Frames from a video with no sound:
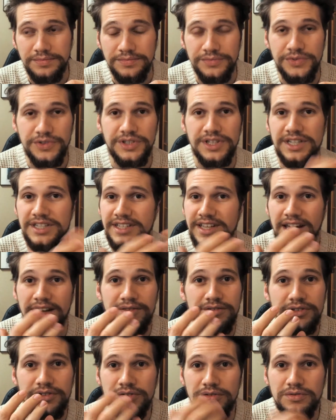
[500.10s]
You just
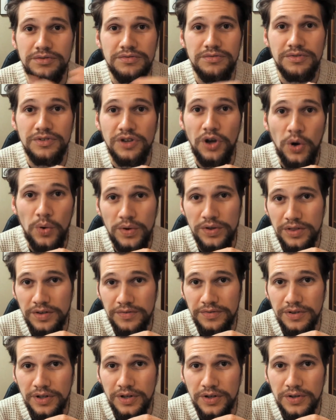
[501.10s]
have to go with the
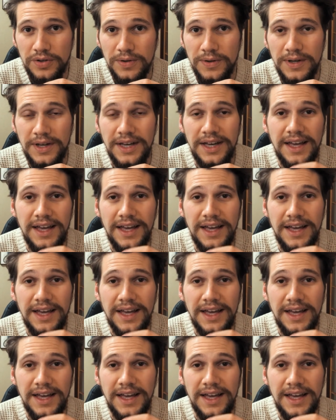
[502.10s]
flow